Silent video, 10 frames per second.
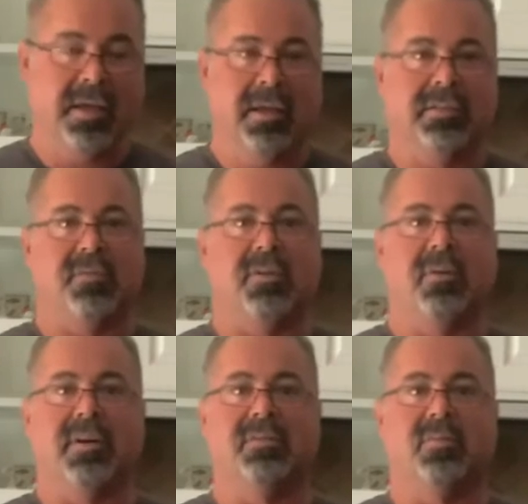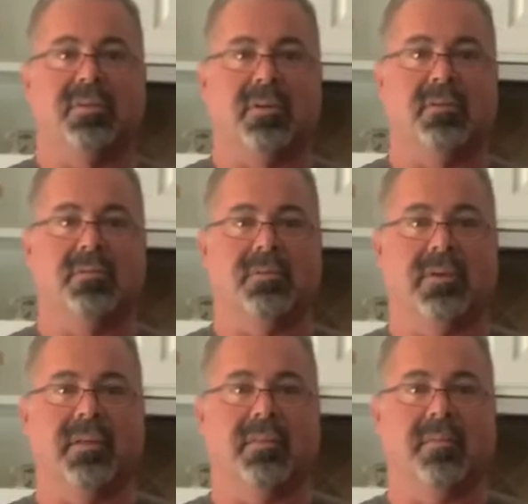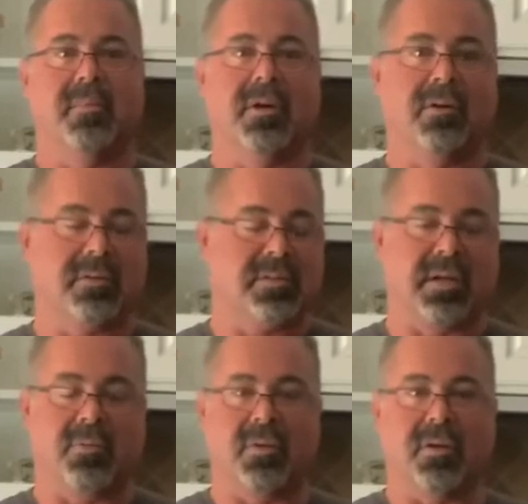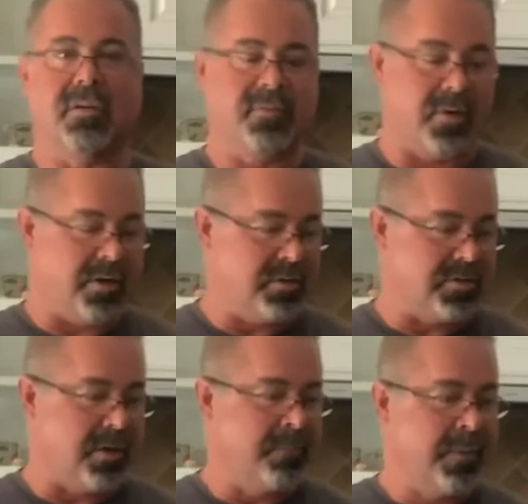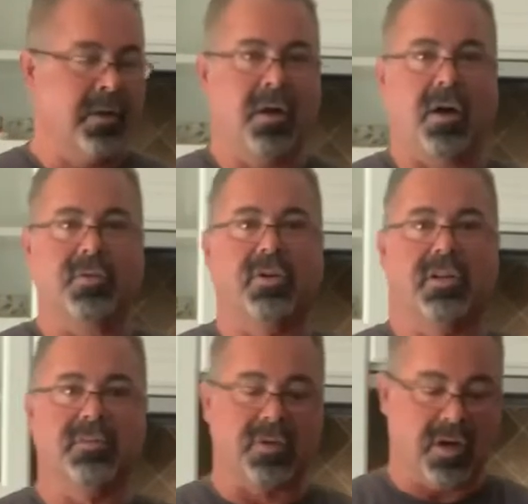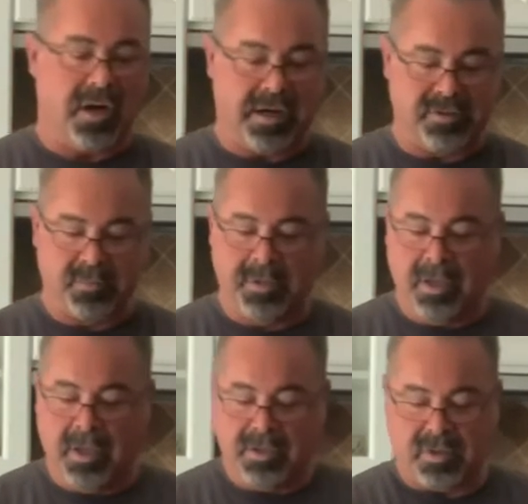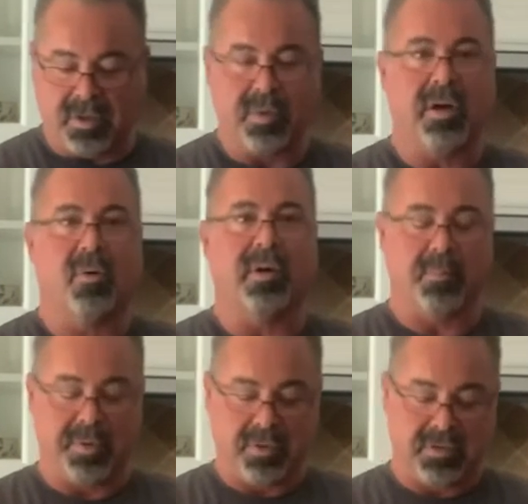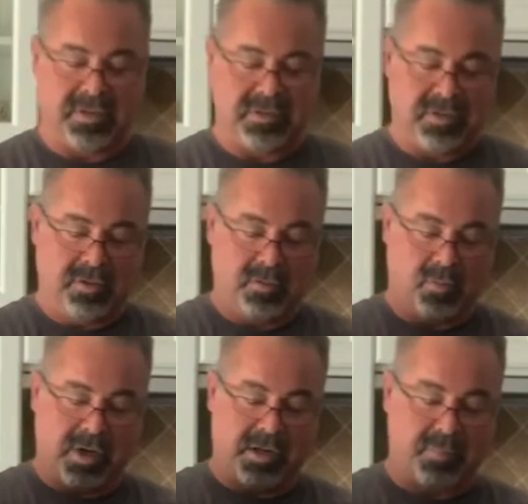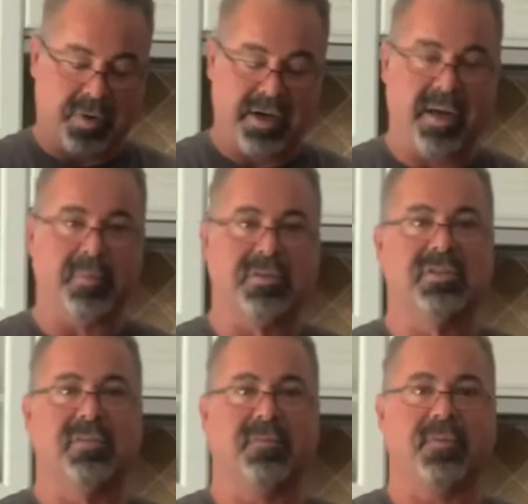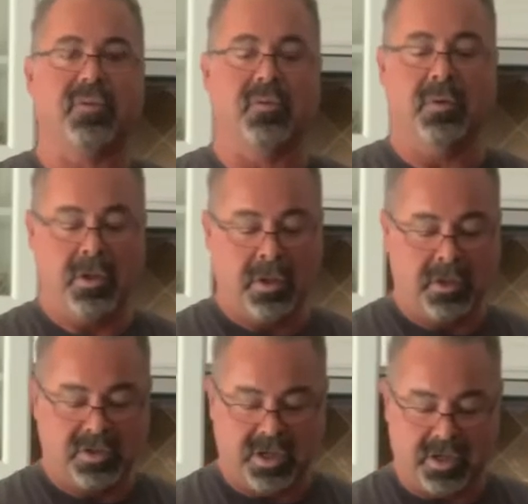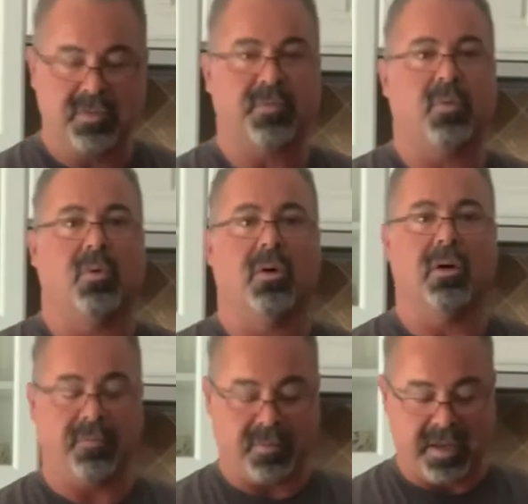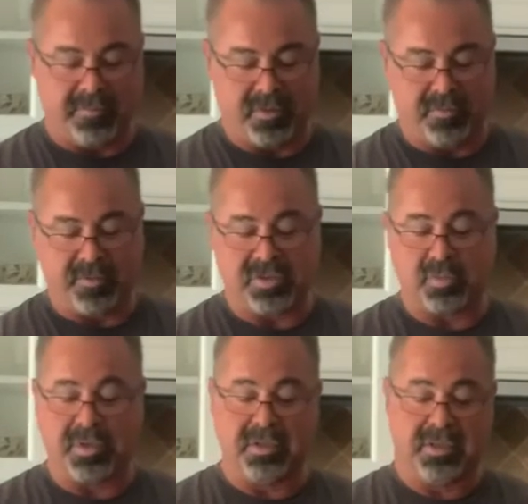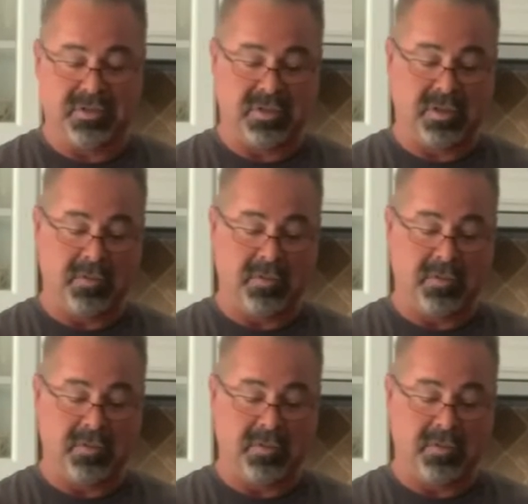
Because if you know us, we don't drink the milk. It's not really good for you. So alternatives are awesome. So here we go. We're going to build this regular pineapple, just a few chunks for flavor and for sweetness